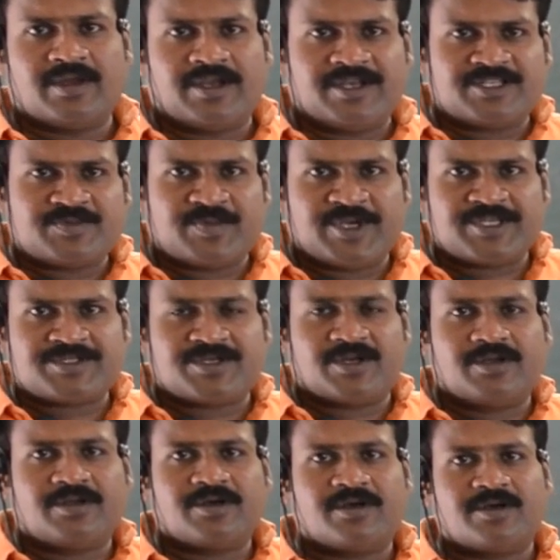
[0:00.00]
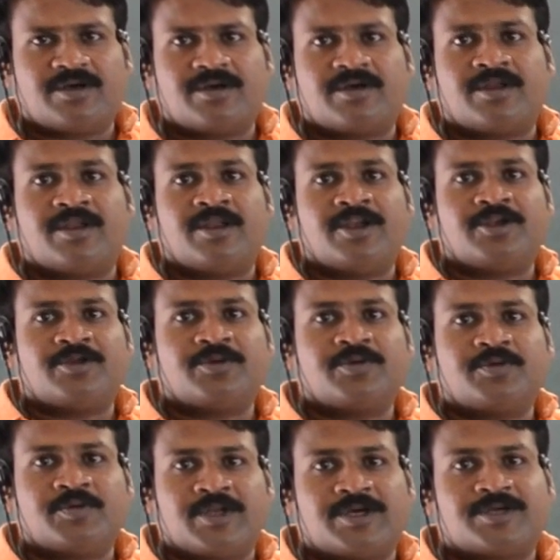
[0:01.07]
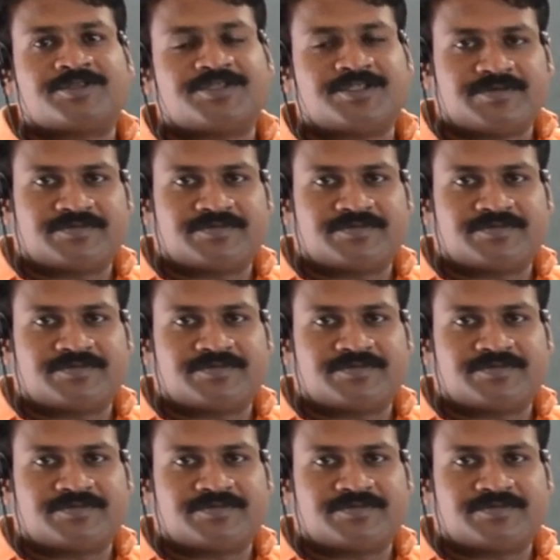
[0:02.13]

It is based on relative velocity.